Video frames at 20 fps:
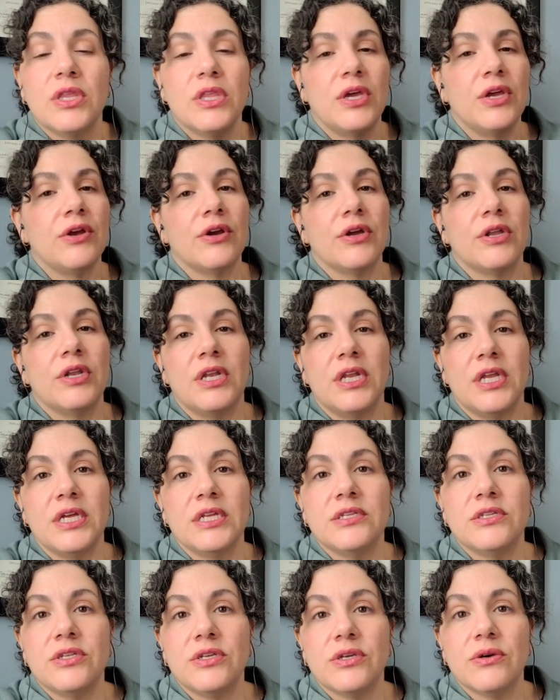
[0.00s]
that you're going to
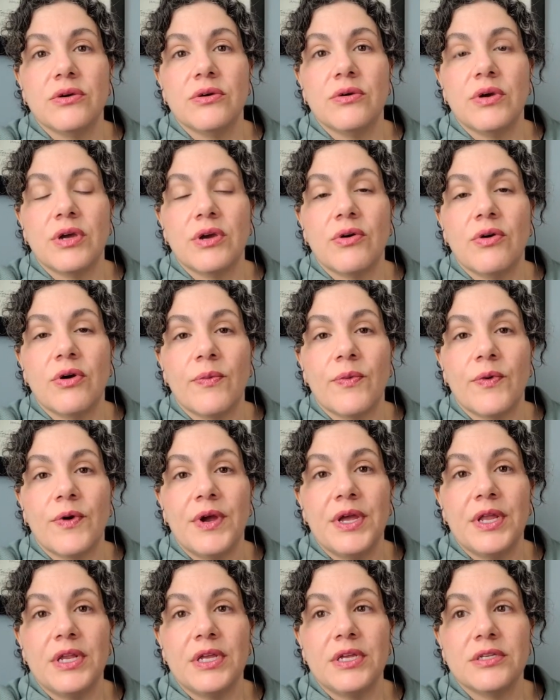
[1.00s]
need to
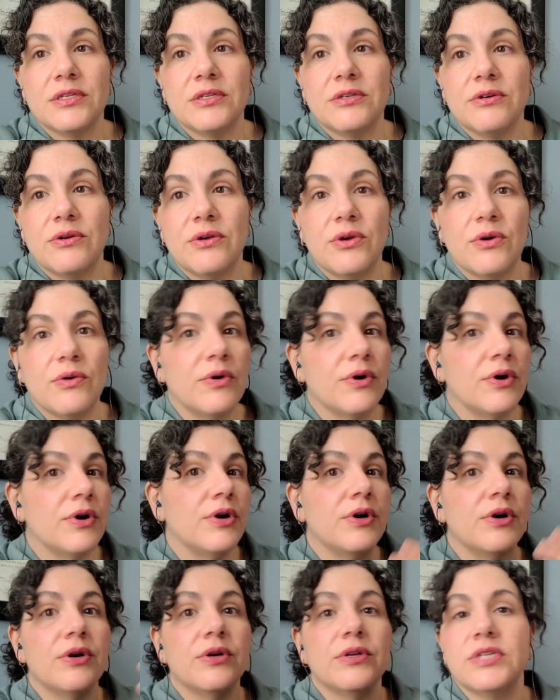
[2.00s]
incorporate into
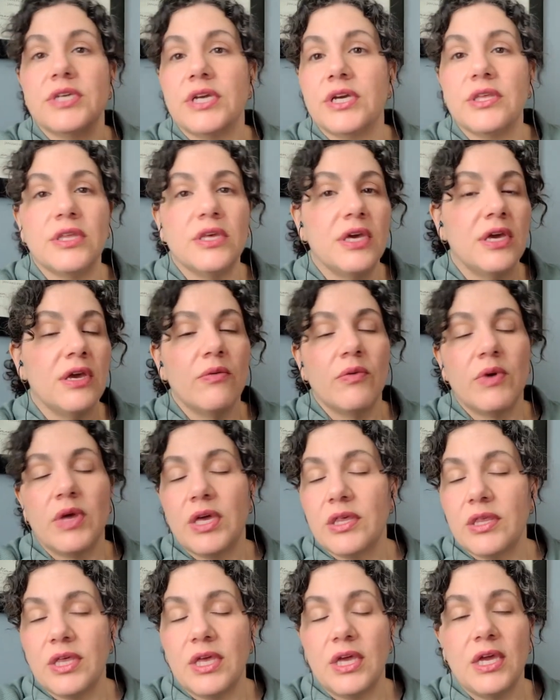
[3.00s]
your daily,
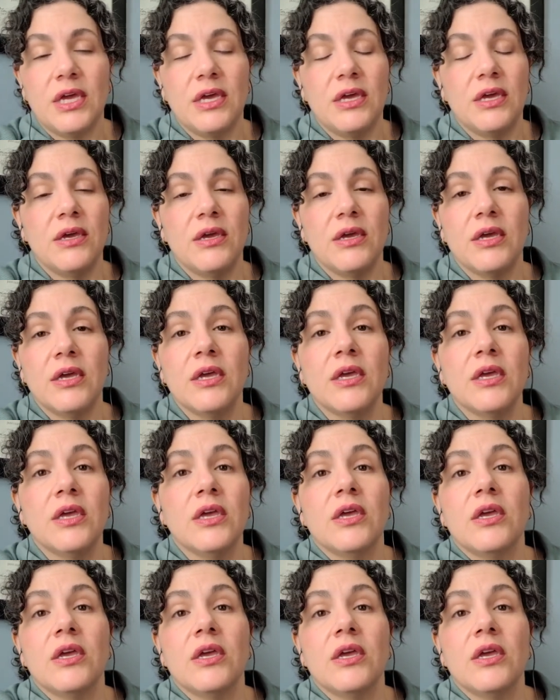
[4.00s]
weekly,